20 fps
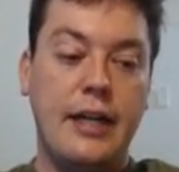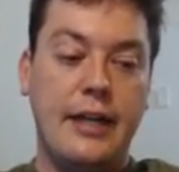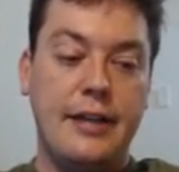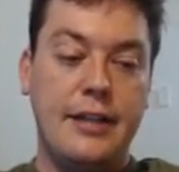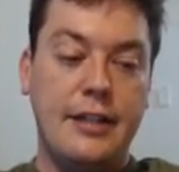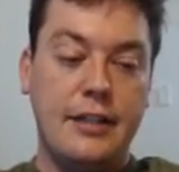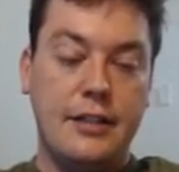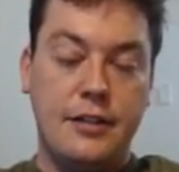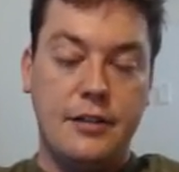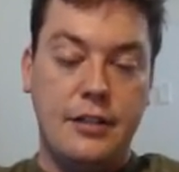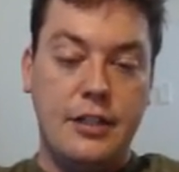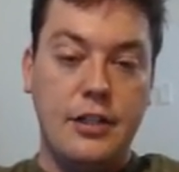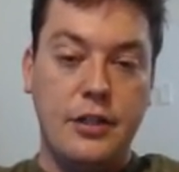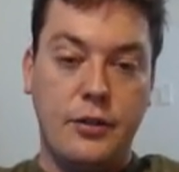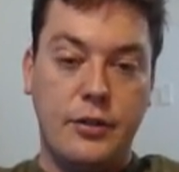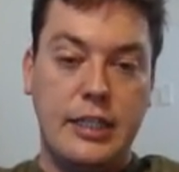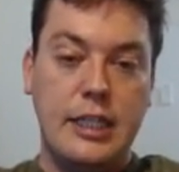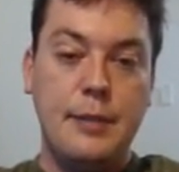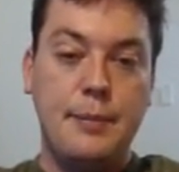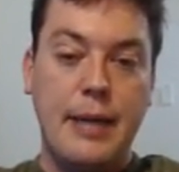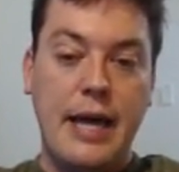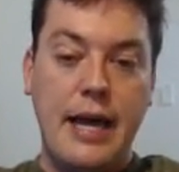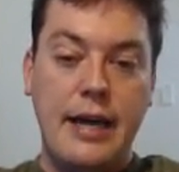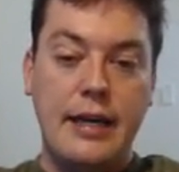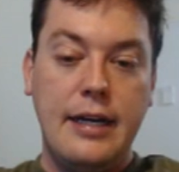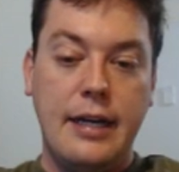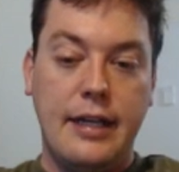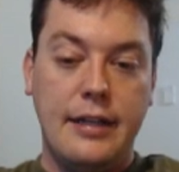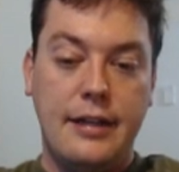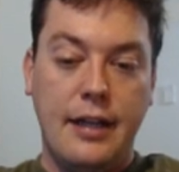I think keep at
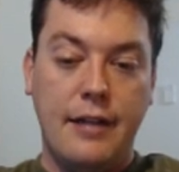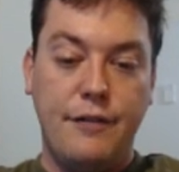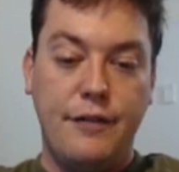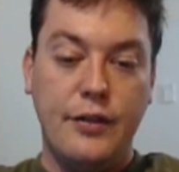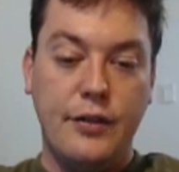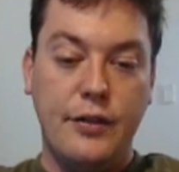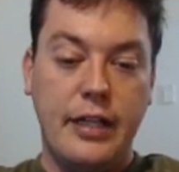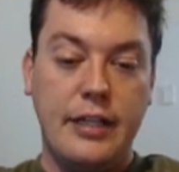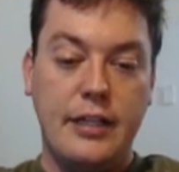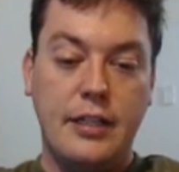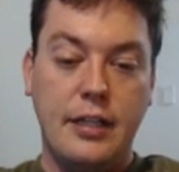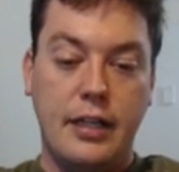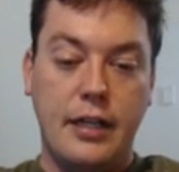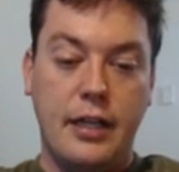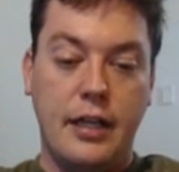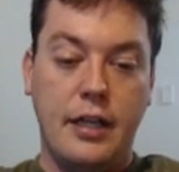it. I feel like